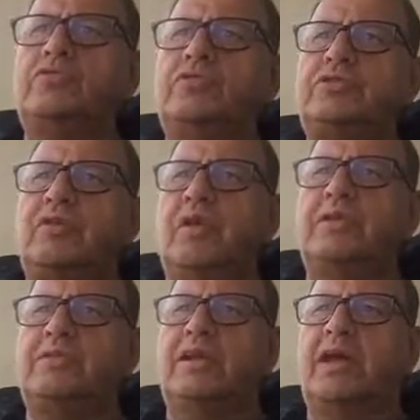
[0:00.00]
to
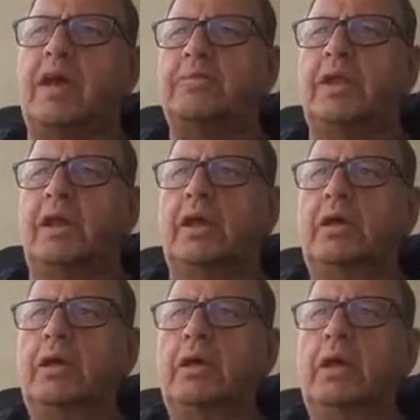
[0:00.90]
visualize that happening,
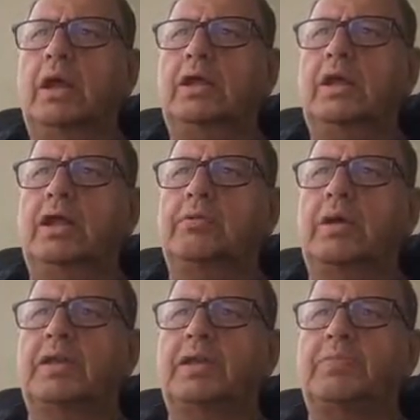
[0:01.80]
and take a
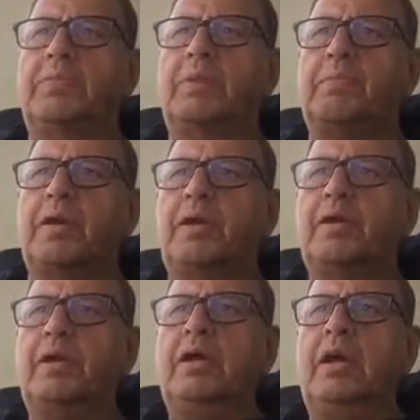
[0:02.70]
pen and paper
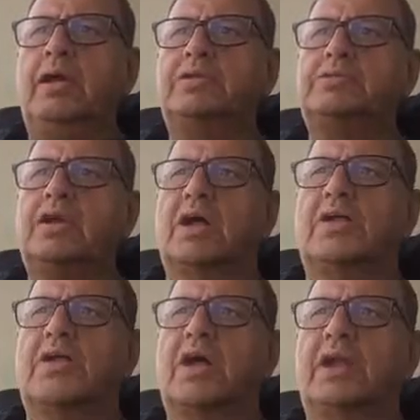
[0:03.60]
and
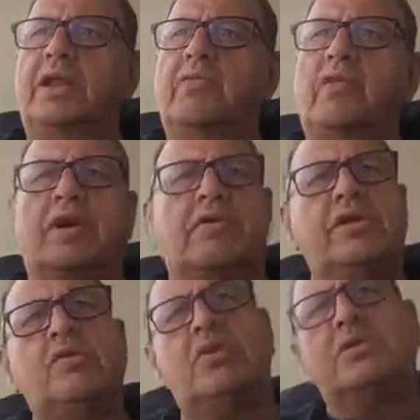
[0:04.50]
start writing whatever you